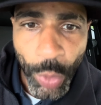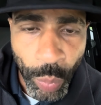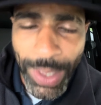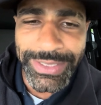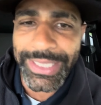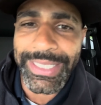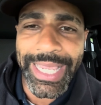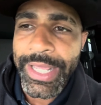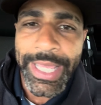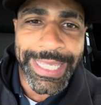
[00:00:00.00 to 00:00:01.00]
Once
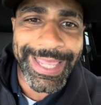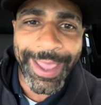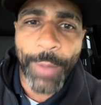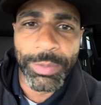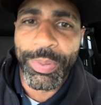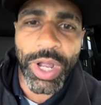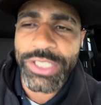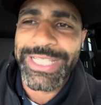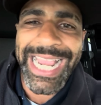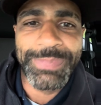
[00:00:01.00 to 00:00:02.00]
again, he helped LeBron
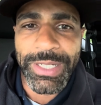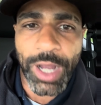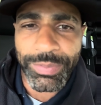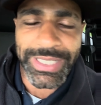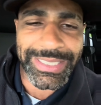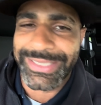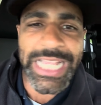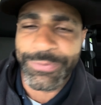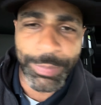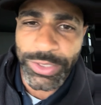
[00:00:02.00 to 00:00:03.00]
James become
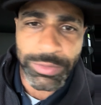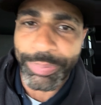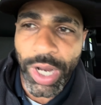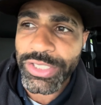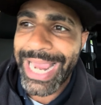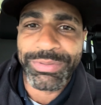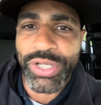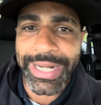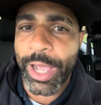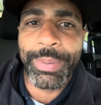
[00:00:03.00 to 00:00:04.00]
successful because LeBron James
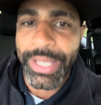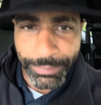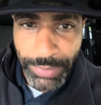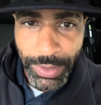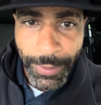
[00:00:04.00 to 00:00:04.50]
couldn't help him.